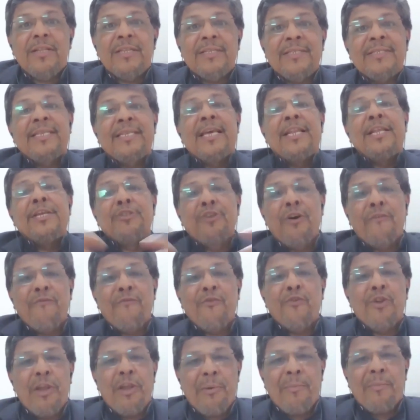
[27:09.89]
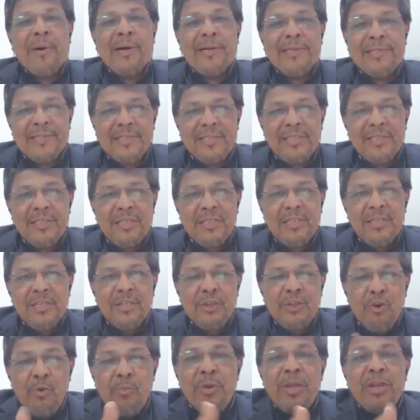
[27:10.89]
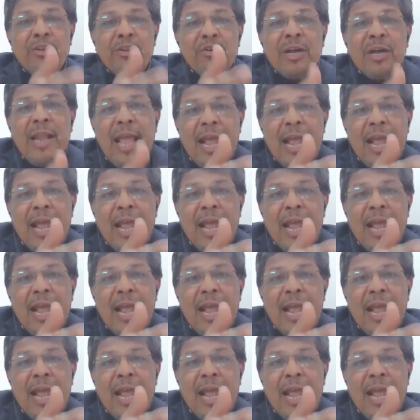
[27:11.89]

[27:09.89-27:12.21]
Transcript: series of unique parts, you mean you